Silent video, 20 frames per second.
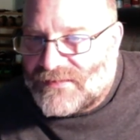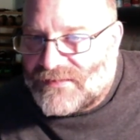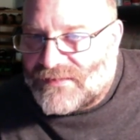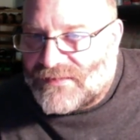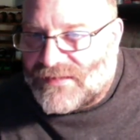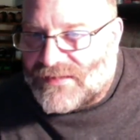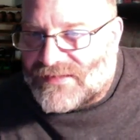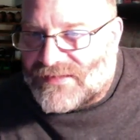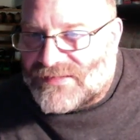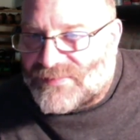
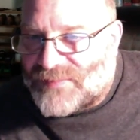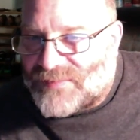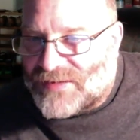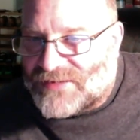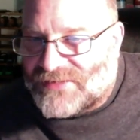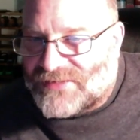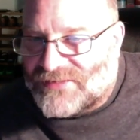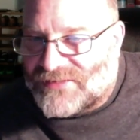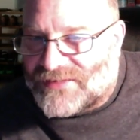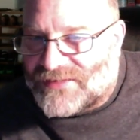
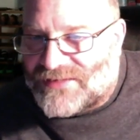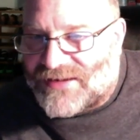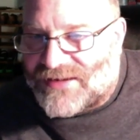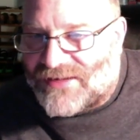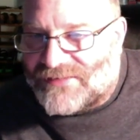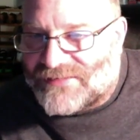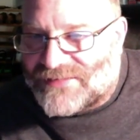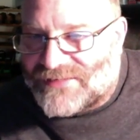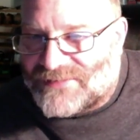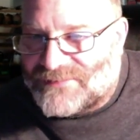Expect you to
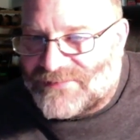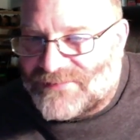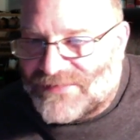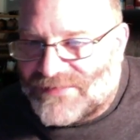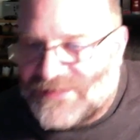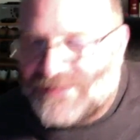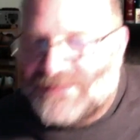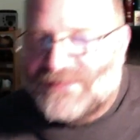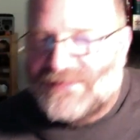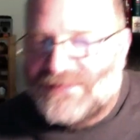count them?
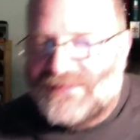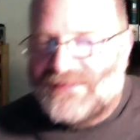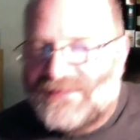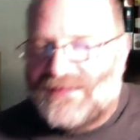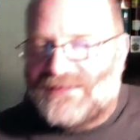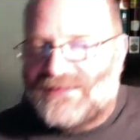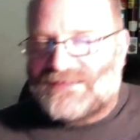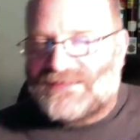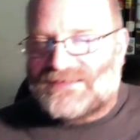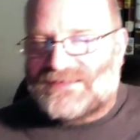I
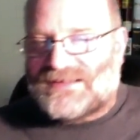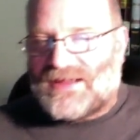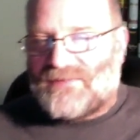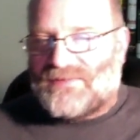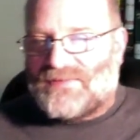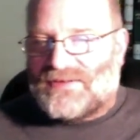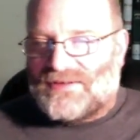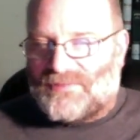just gave you an